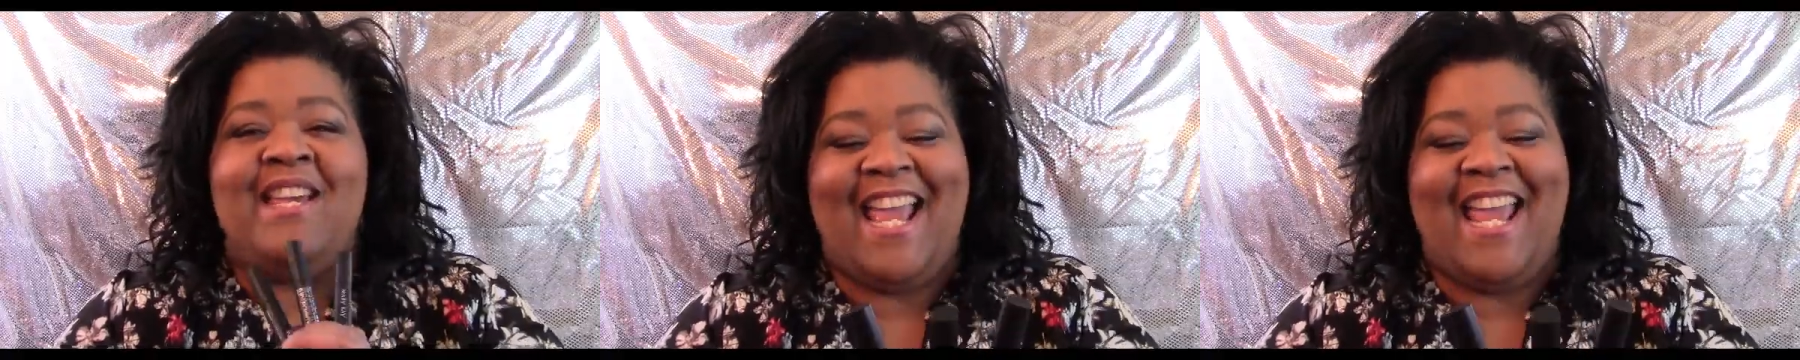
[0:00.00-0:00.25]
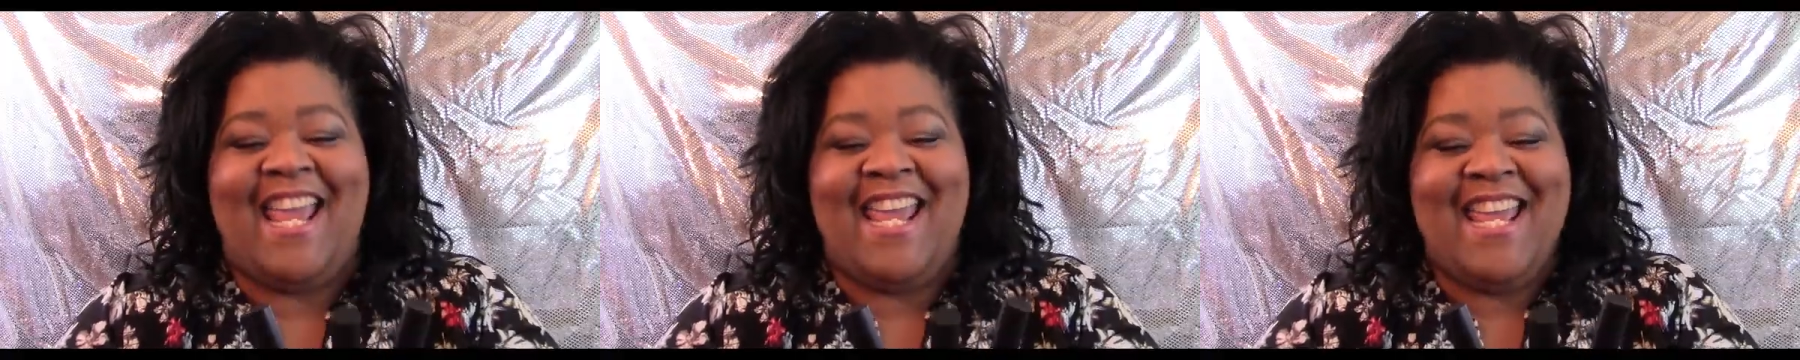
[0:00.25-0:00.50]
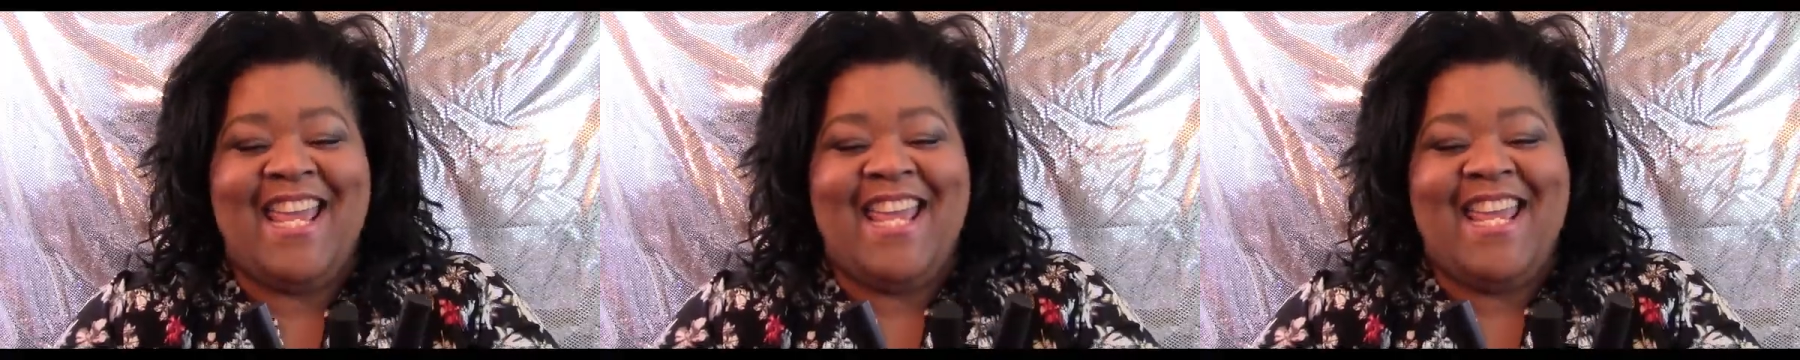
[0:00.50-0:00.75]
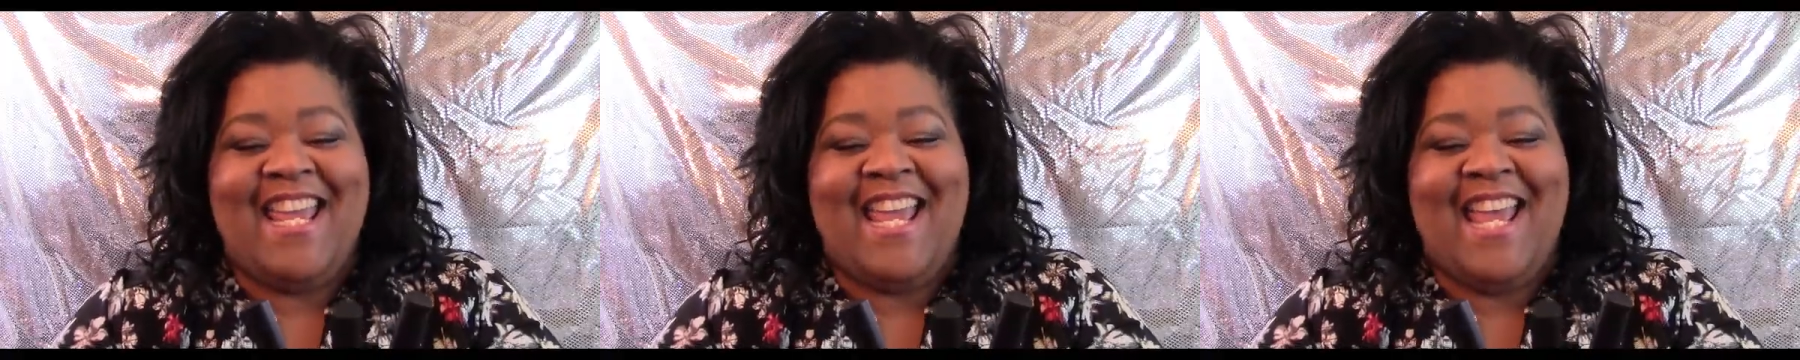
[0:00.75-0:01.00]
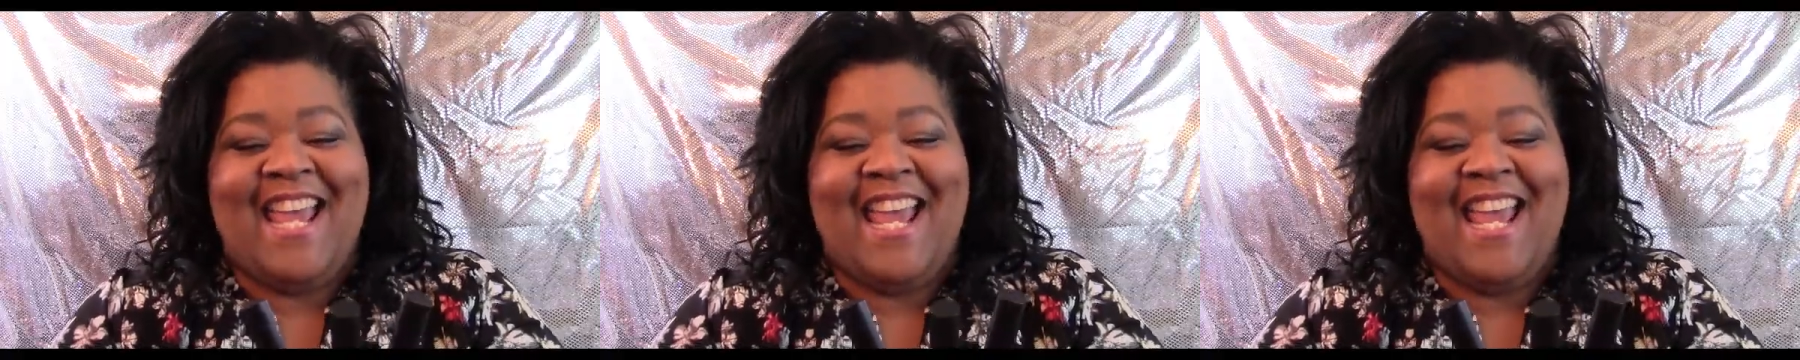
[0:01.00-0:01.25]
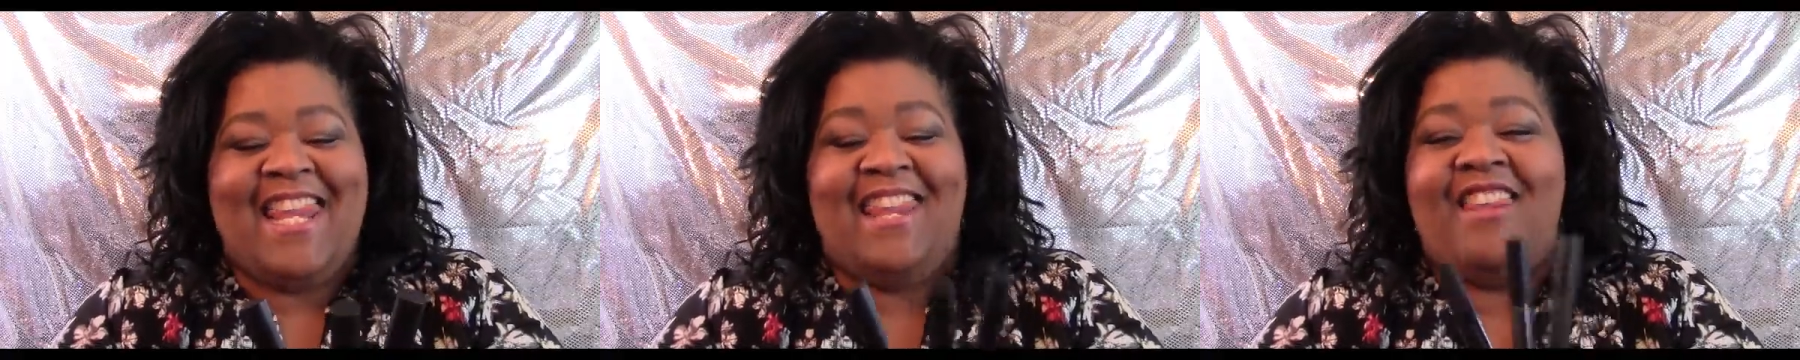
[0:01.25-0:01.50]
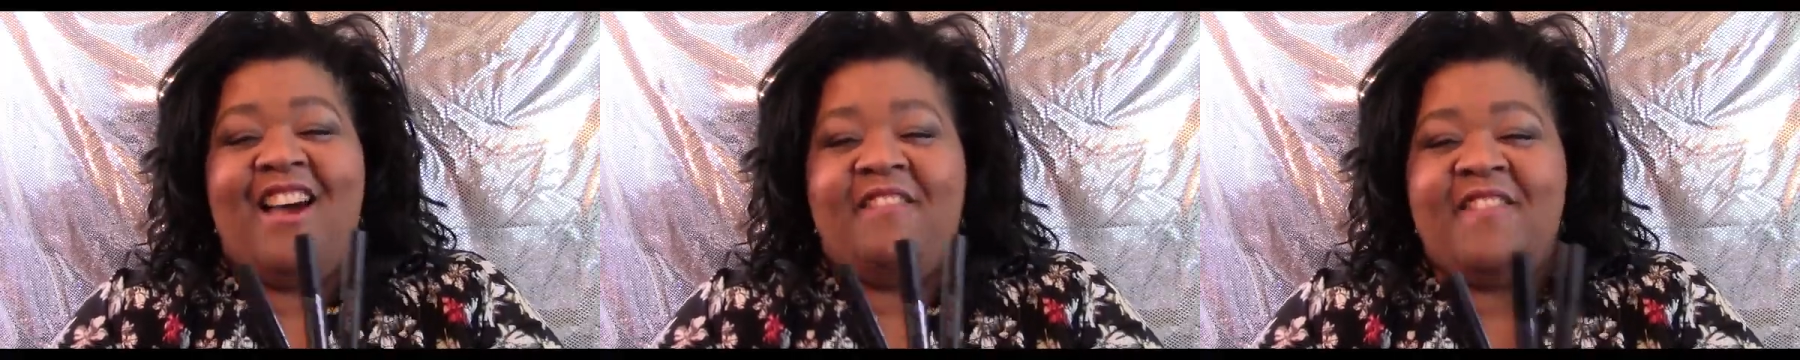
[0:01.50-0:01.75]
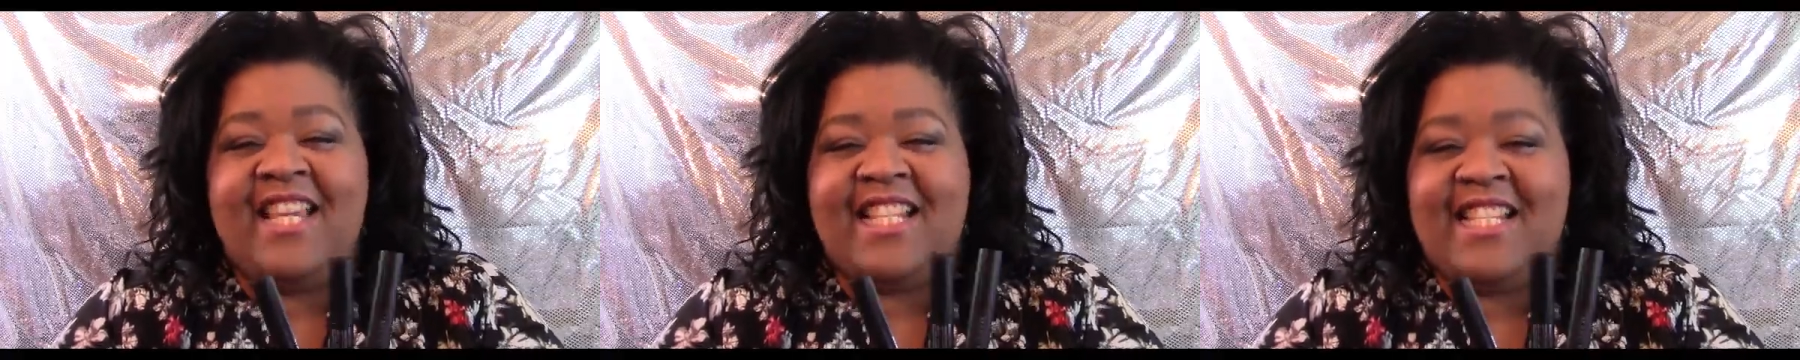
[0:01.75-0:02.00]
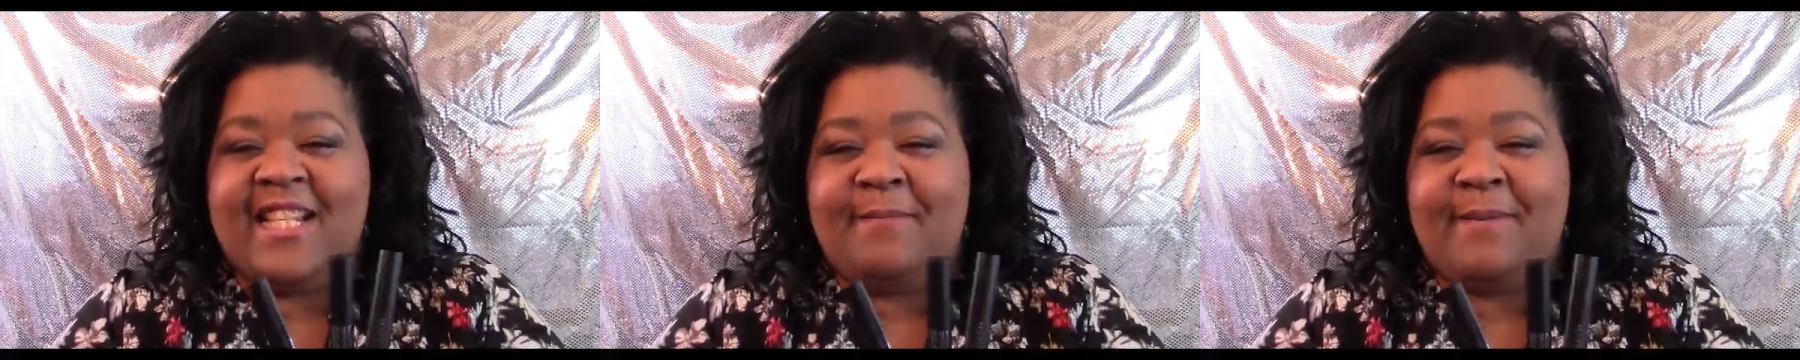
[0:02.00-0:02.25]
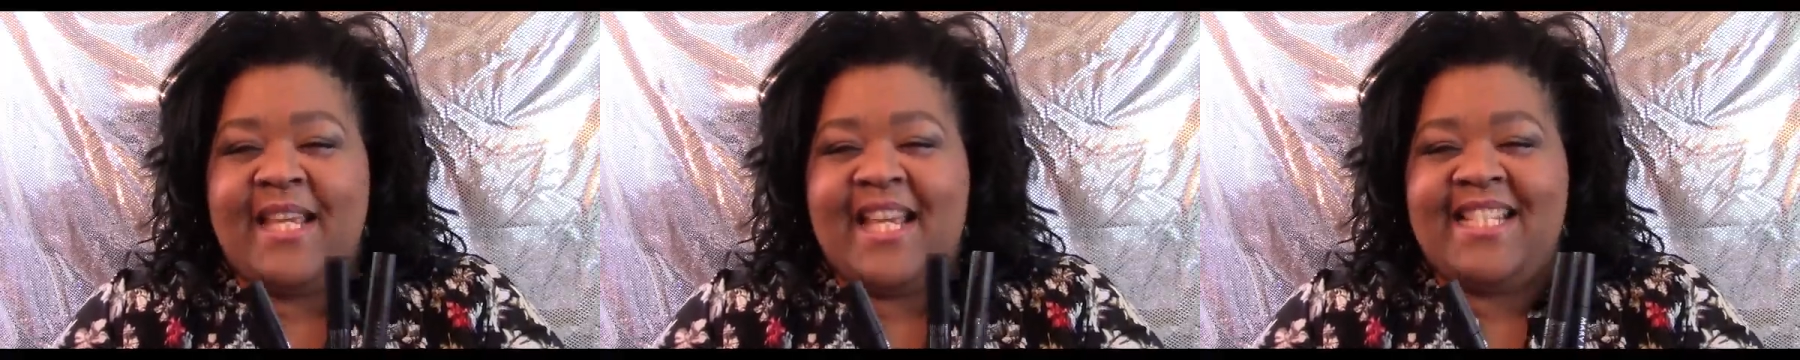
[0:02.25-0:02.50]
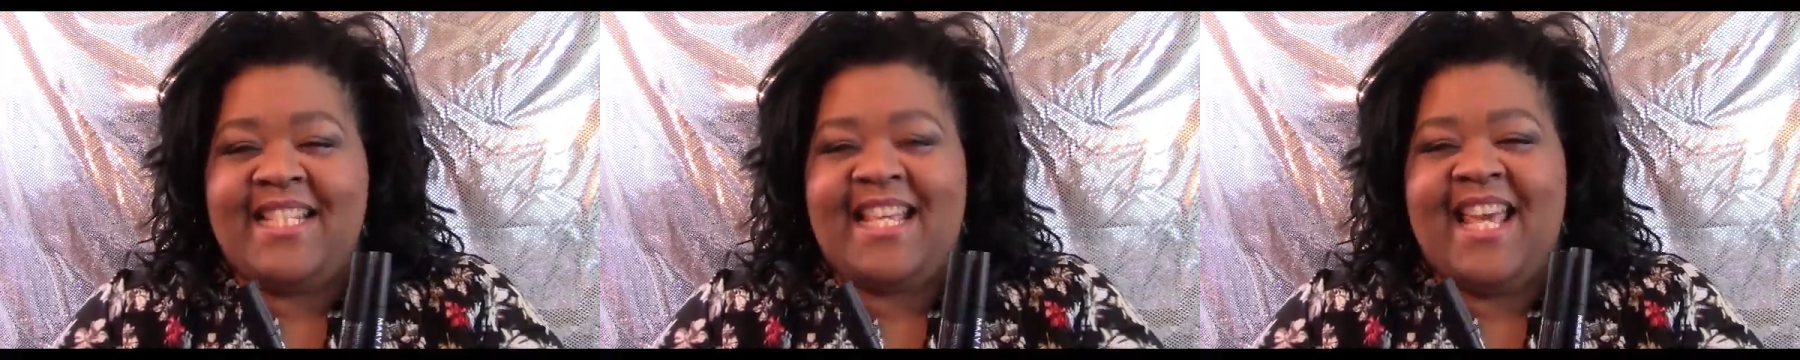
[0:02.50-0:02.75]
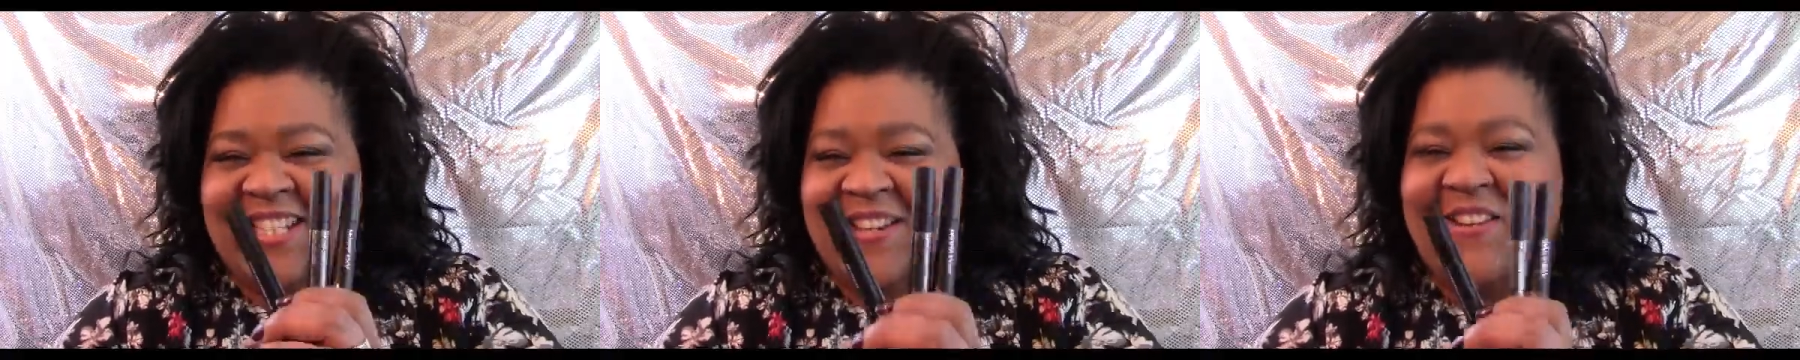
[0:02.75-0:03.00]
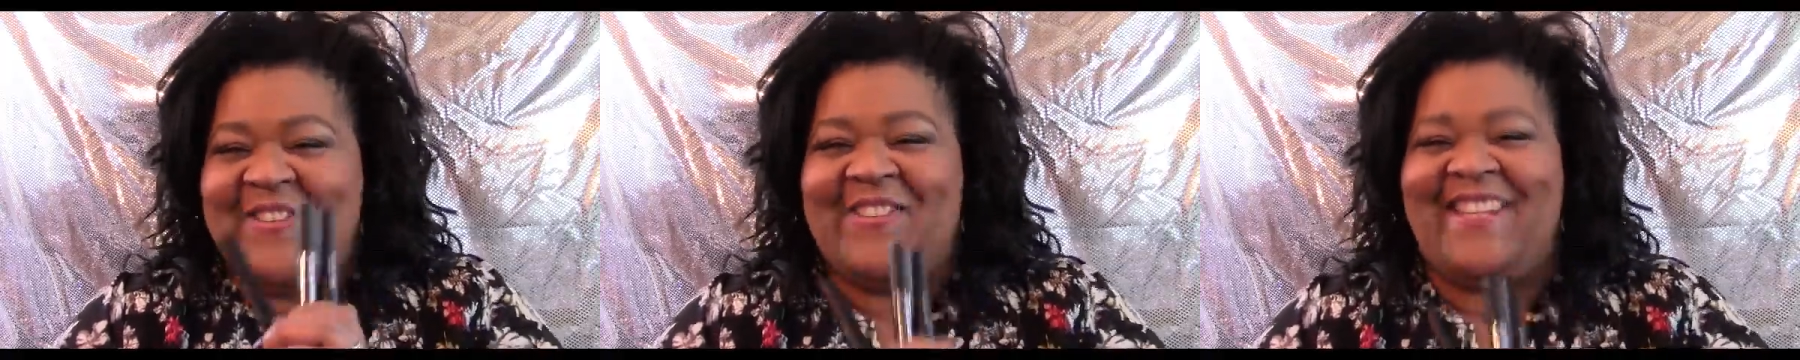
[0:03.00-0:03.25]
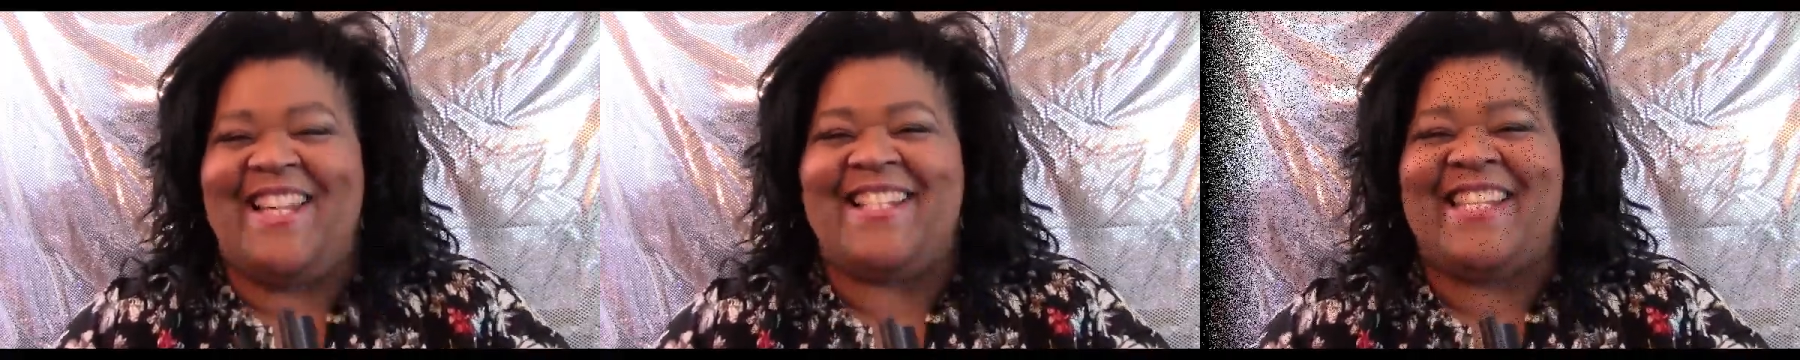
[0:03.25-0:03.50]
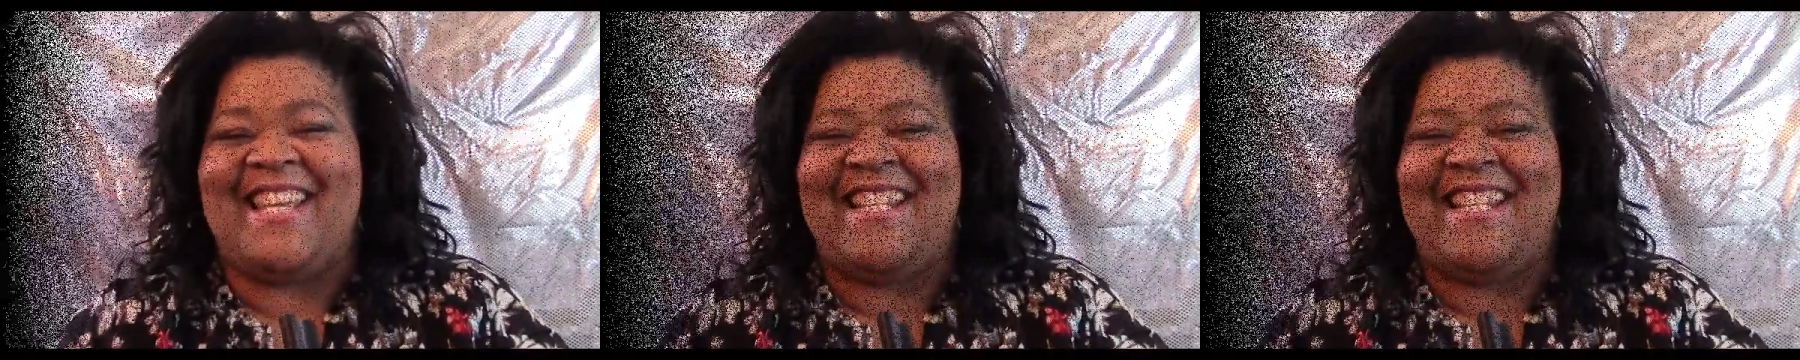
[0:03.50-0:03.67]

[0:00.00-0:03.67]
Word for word: I love these lip tints, and so let's get